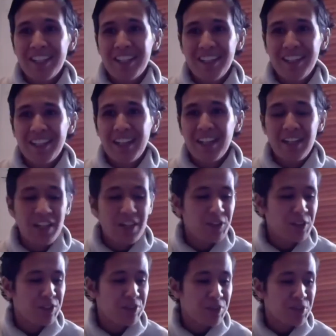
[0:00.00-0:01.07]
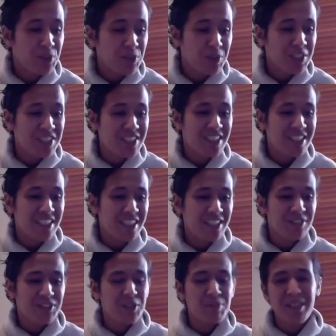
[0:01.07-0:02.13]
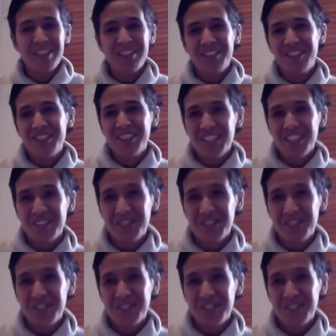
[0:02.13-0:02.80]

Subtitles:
Okay. I've got a few questions here for Amanda herself.